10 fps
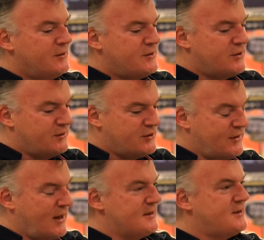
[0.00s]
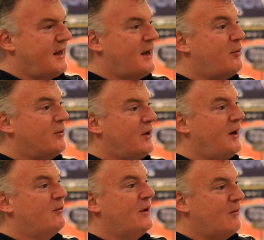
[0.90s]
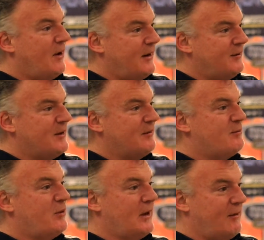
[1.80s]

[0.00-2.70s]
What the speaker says: sort of do that, stay up all night, rewrite, pull